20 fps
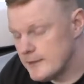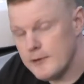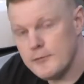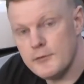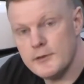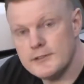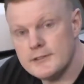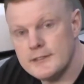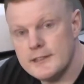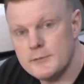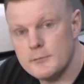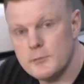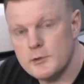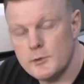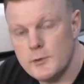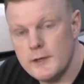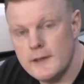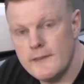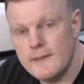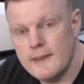differences
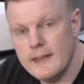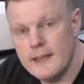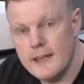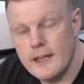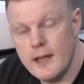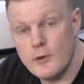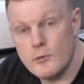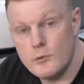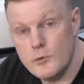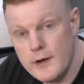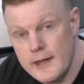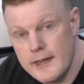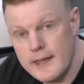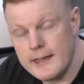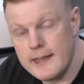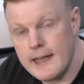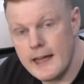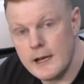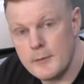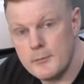between the
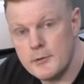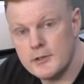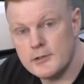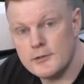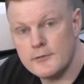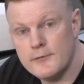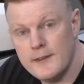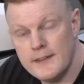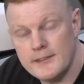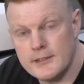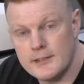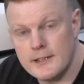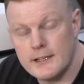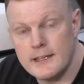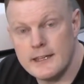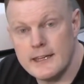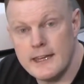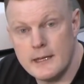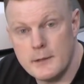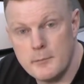rear calipers
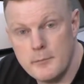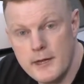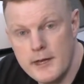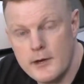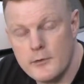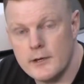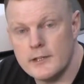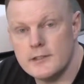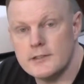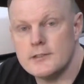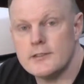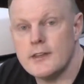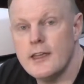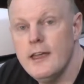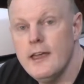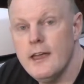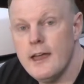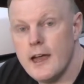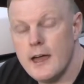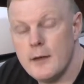physically in appearance
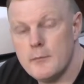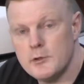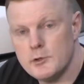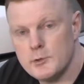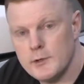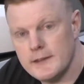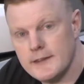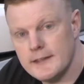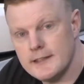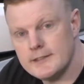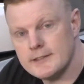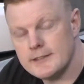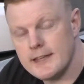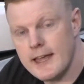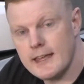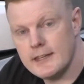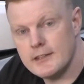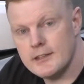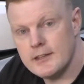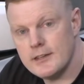between the
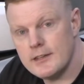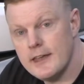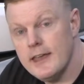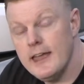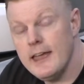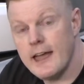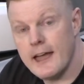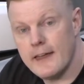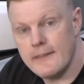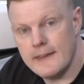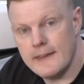standard and